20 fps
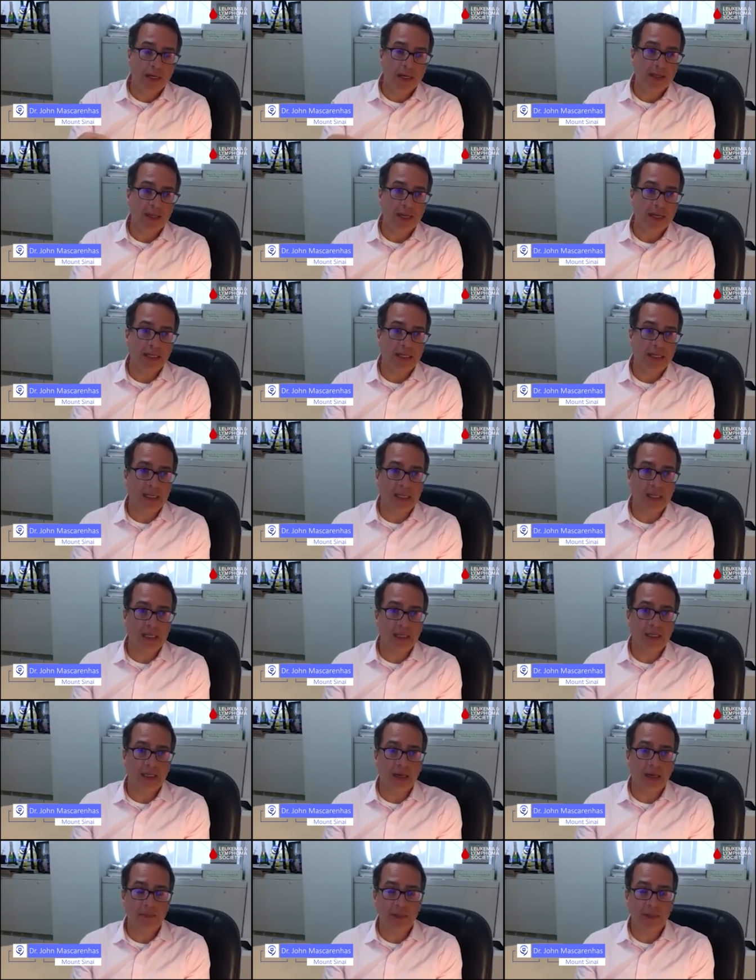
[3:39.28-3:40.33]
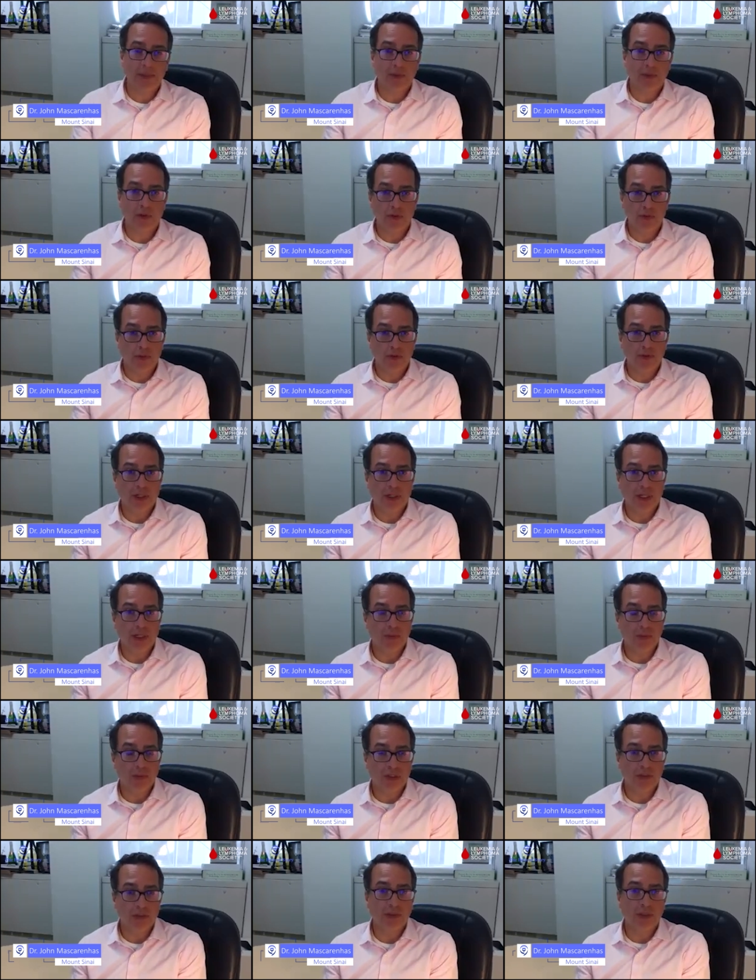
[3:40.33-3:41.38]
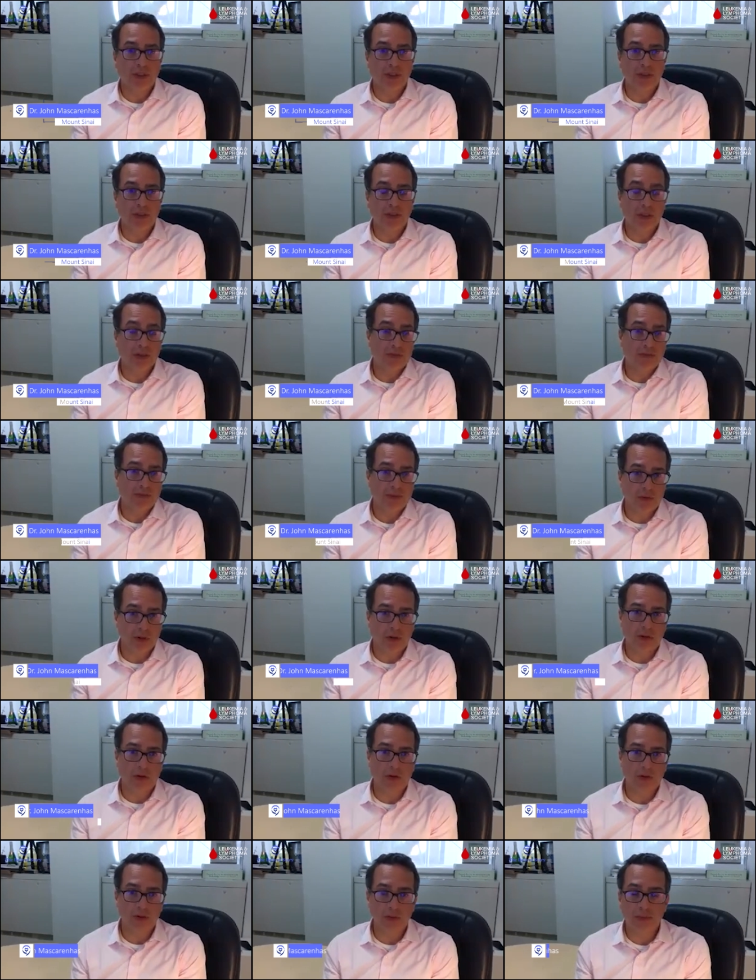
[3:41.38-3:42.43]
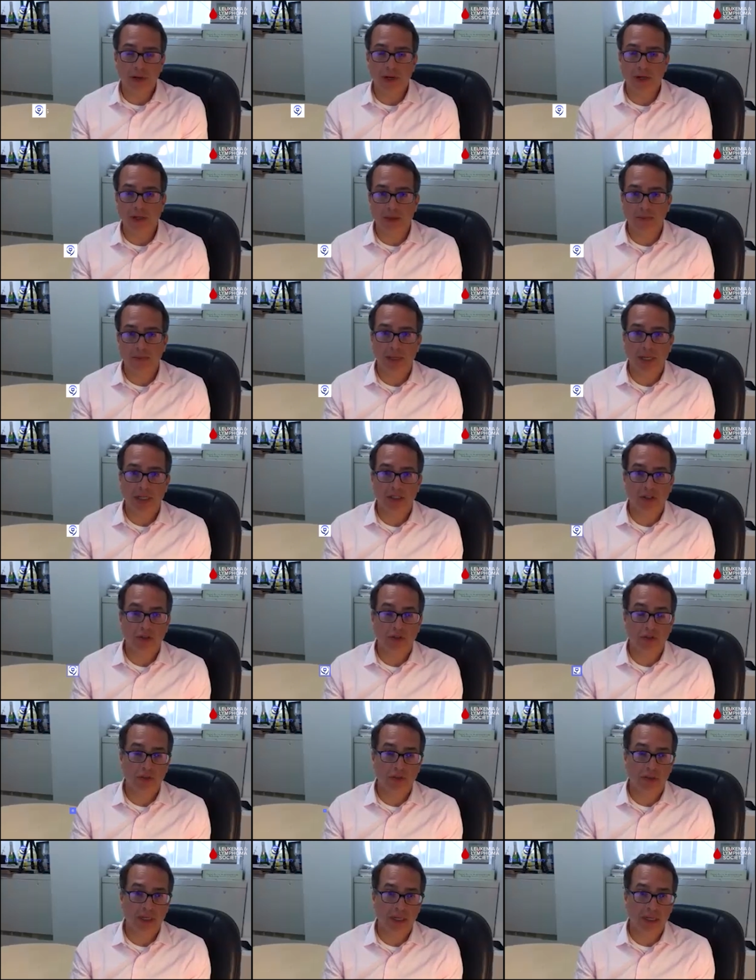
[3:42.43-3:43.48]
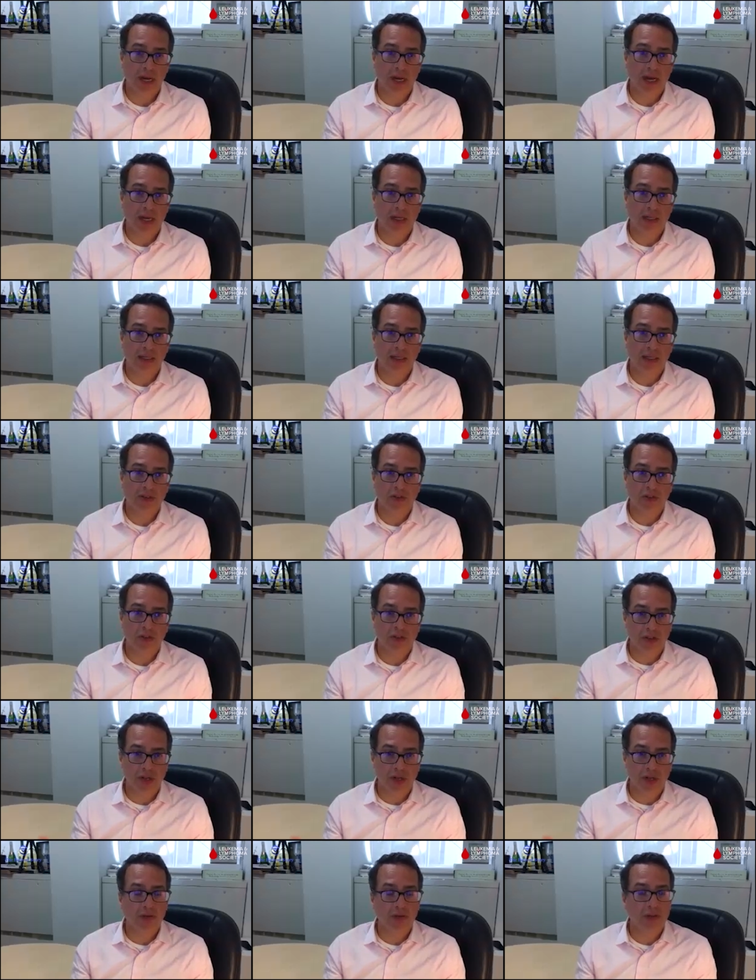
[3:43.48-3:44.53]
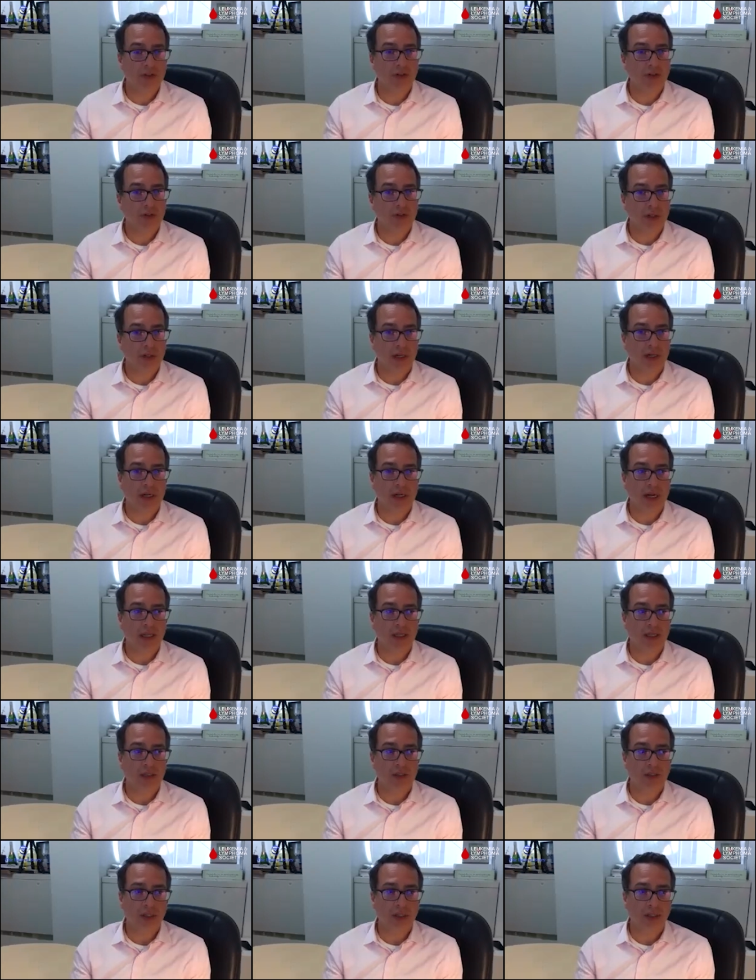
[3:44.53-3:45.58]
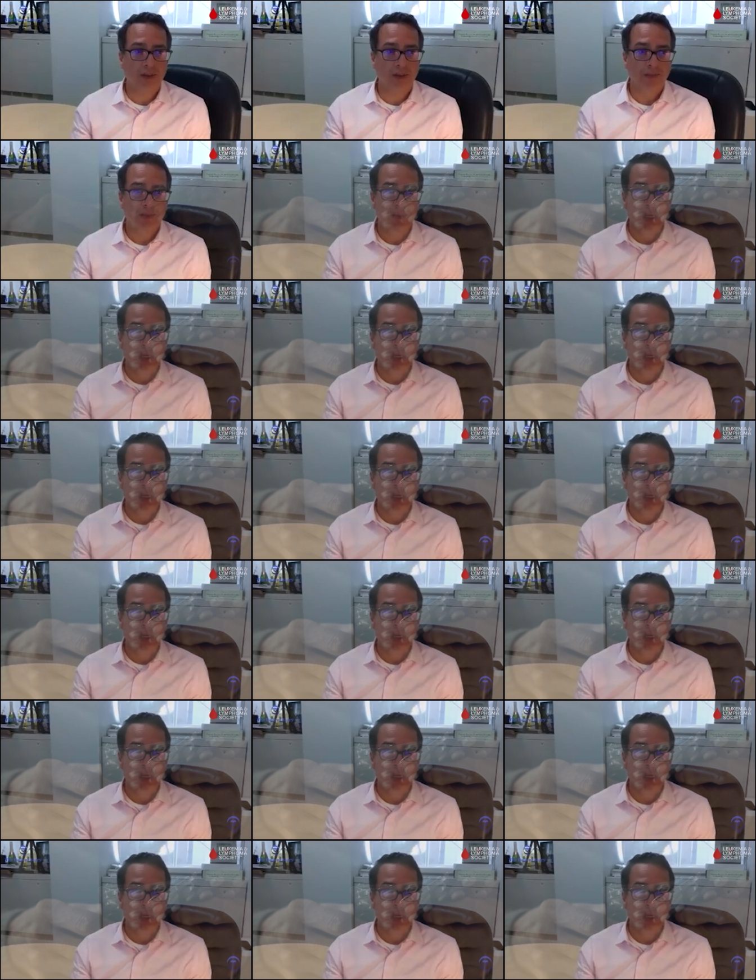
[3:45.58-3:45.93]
and they can eat, and people who move and eat will simply live longer and do better than patients who cannot. And that's just generally true in oncology.